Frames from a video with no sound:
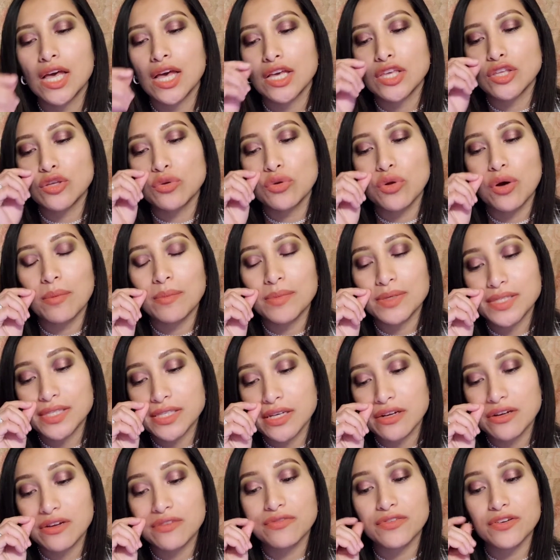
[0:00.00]
You know I'm a
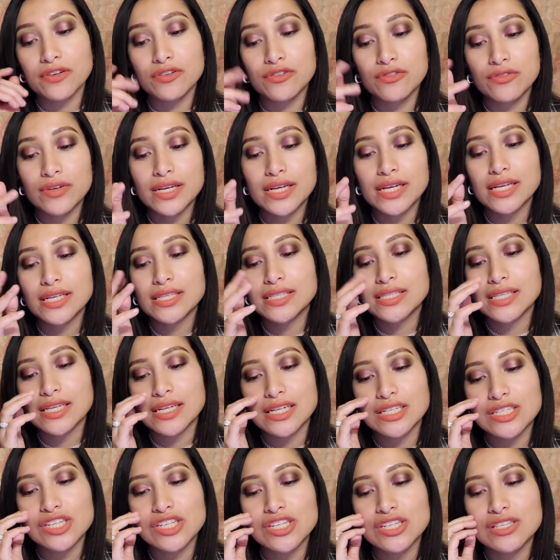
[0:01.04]
sucker for greens, and
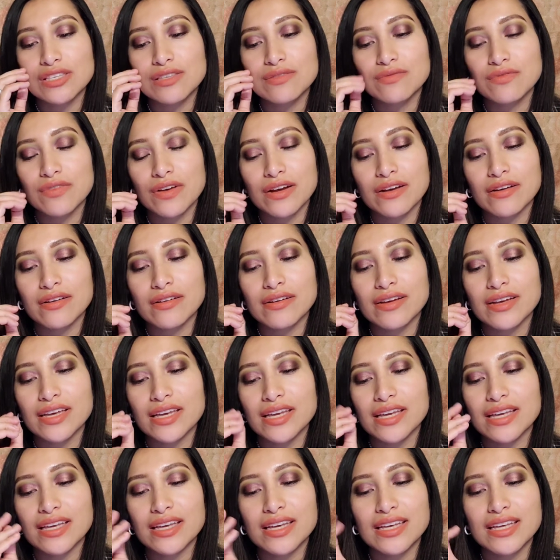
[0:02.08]
it's just
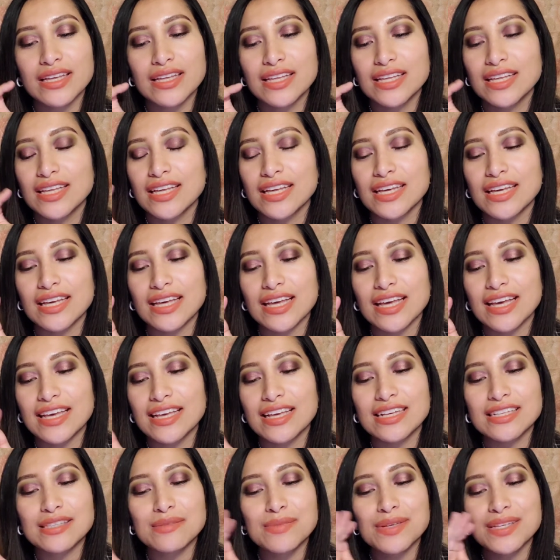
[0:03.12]
very, it
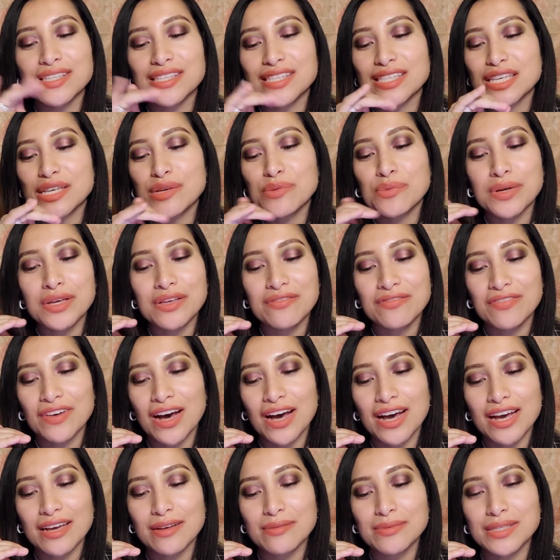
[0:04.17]
gives me seaweed
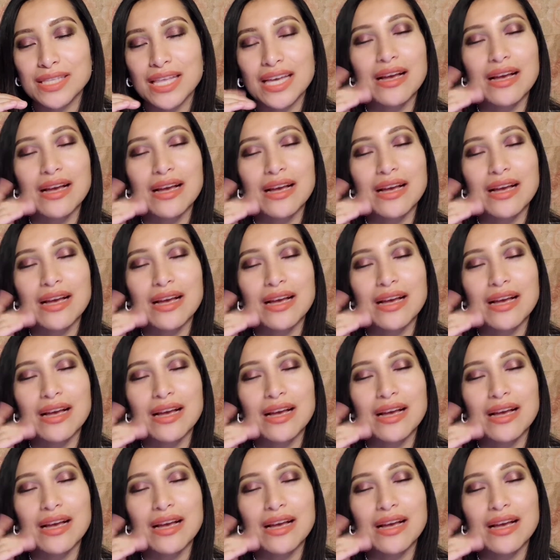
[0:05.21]
vibes.